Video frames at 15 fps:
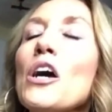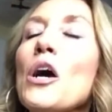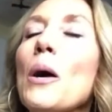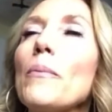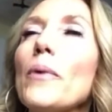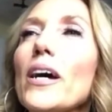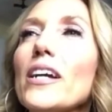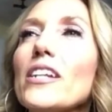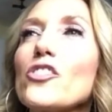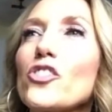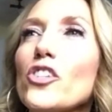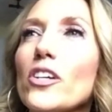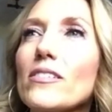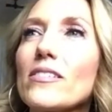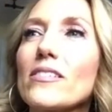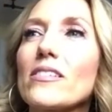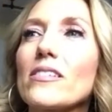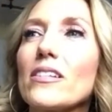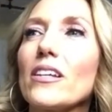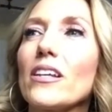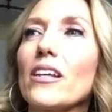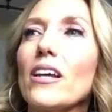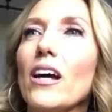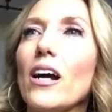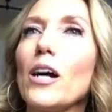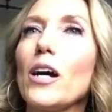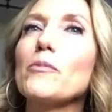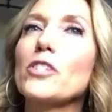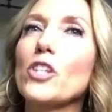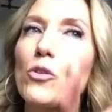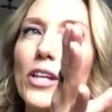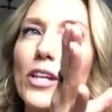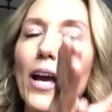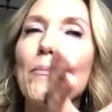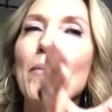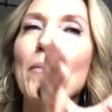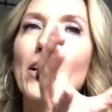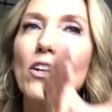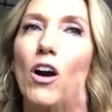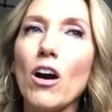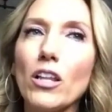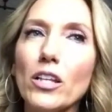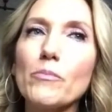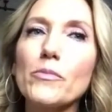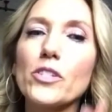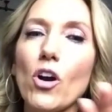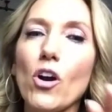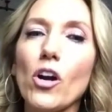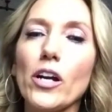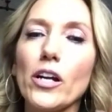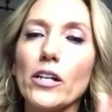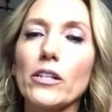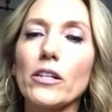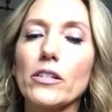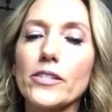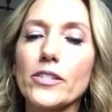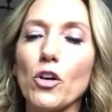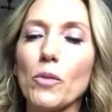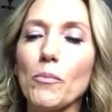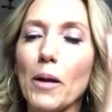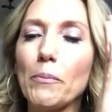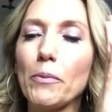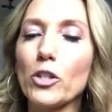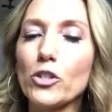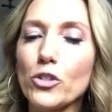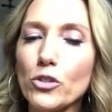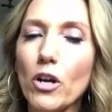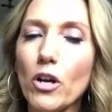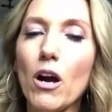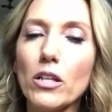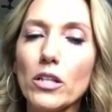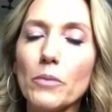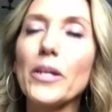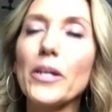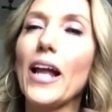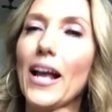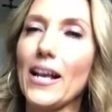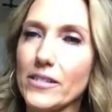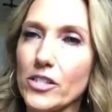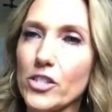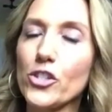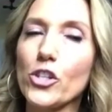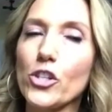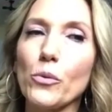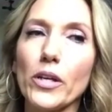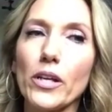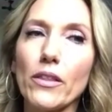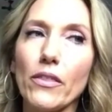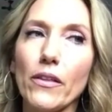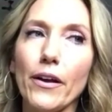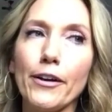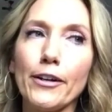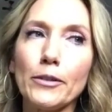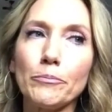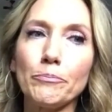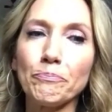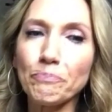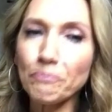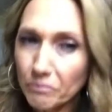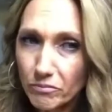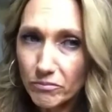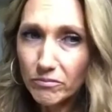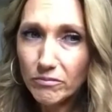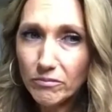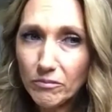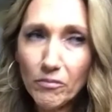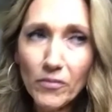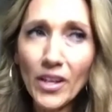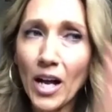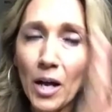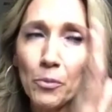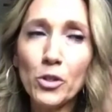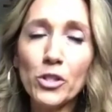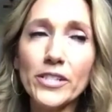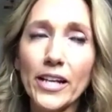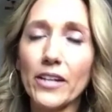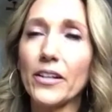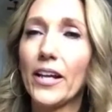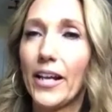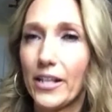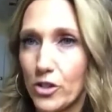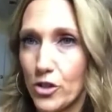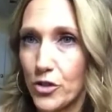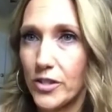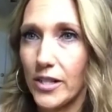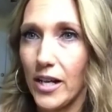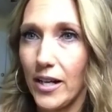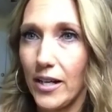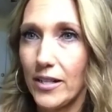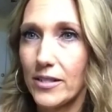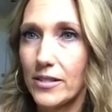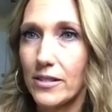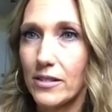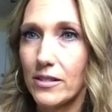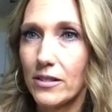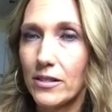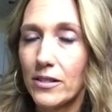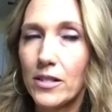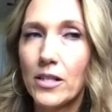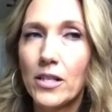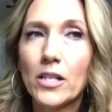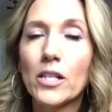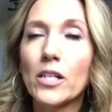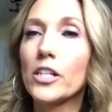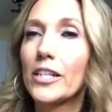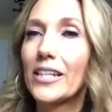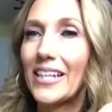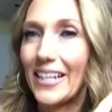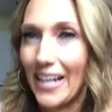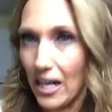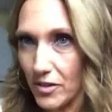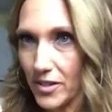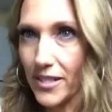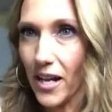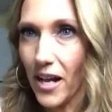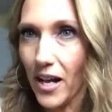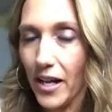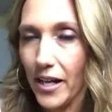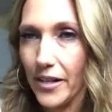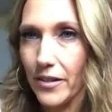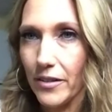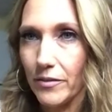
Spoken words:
But just, so yeah, my columns are, so in my personal column, it has to do with, I put down exercise, get outside,